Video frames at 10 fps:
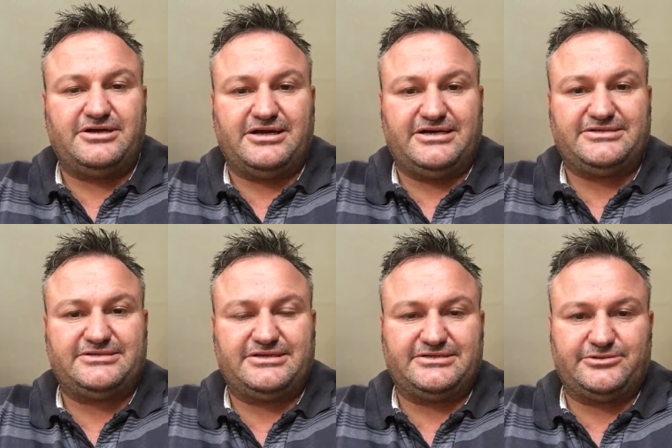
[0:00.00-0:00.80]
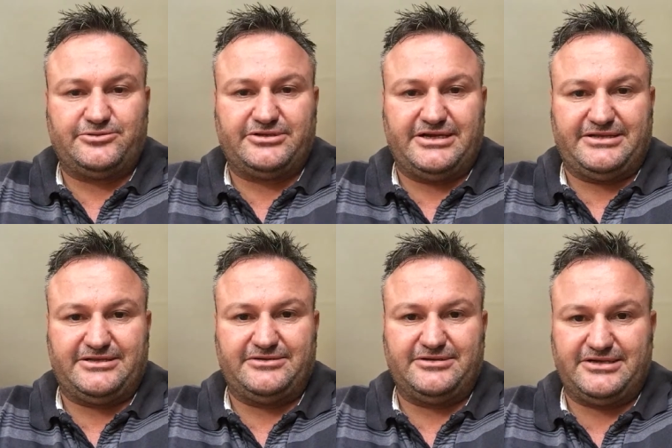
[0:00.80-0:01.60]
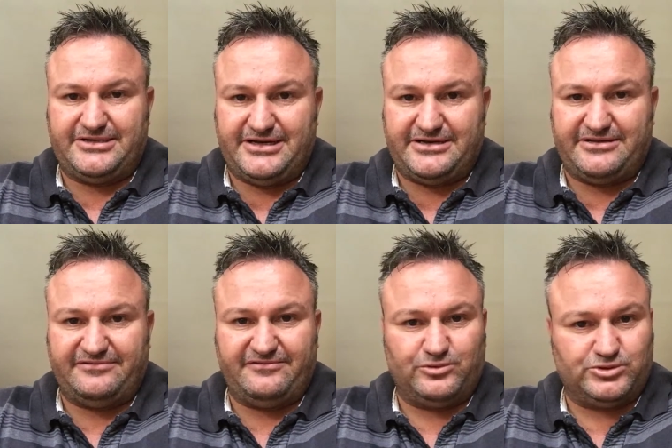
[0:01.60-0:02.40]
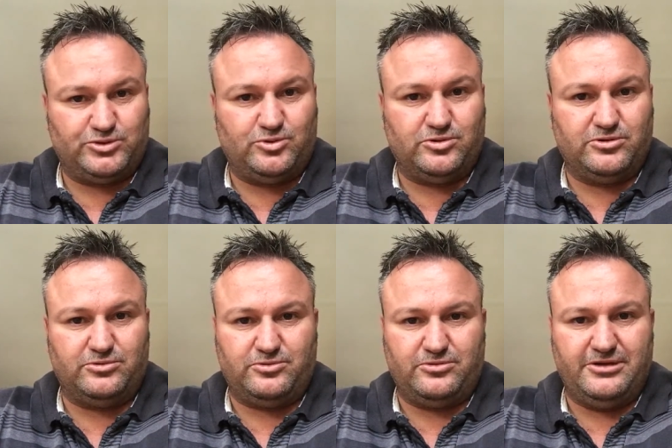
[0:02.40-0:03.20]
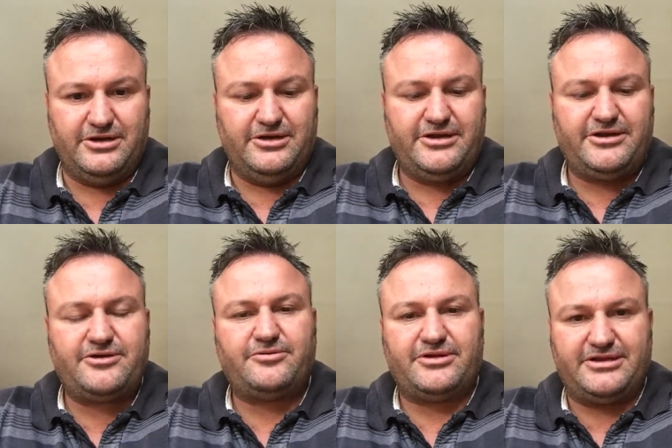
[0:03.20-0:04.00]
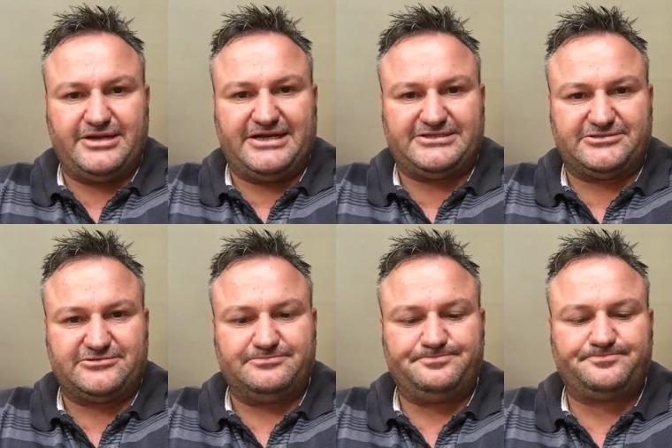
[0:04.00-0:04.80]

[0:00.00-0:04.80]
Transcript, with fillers: guys that's not that attractive or tall, or, you know, the natural,